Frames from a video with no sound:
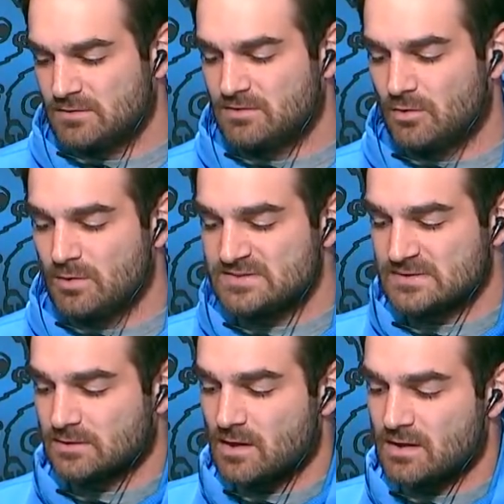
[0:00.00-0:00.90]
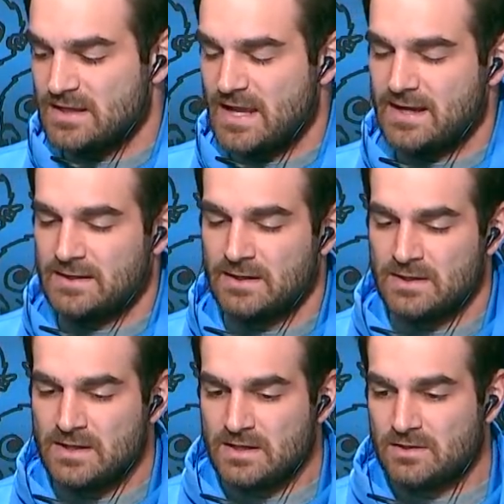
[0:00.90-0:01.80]
And so we still thought he had,
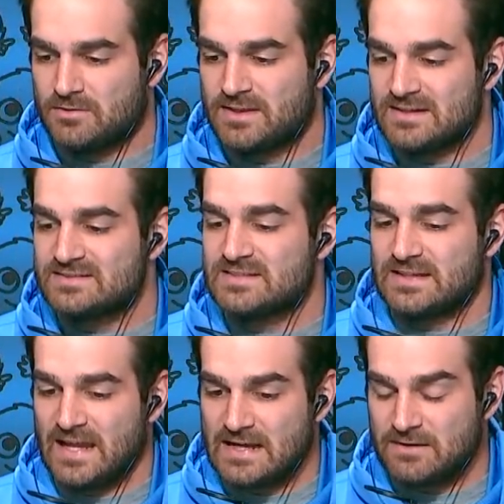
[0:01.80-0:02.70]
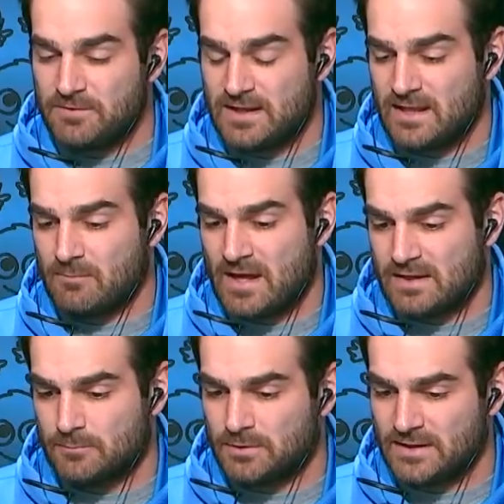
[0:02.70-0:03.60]
you know, things to gain if he came
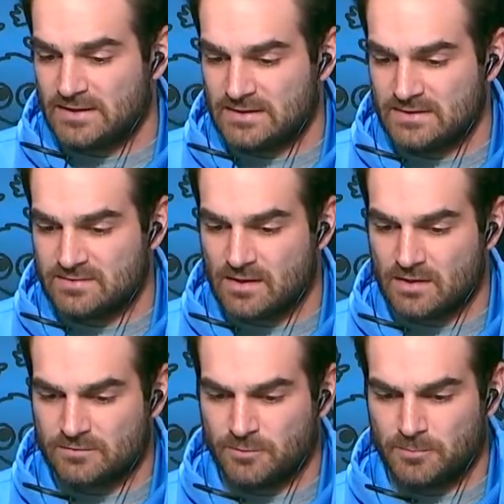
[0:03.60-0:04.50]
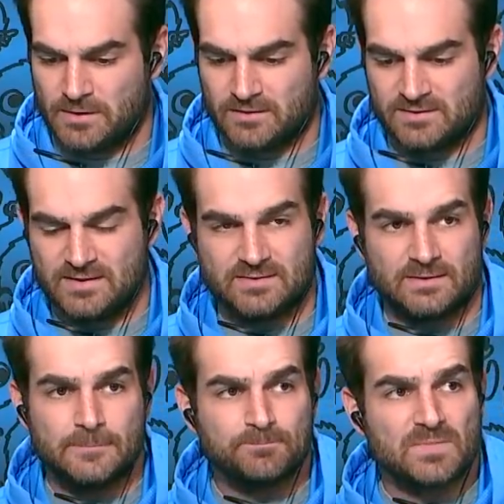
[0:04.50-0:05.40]
back and played in this college football season.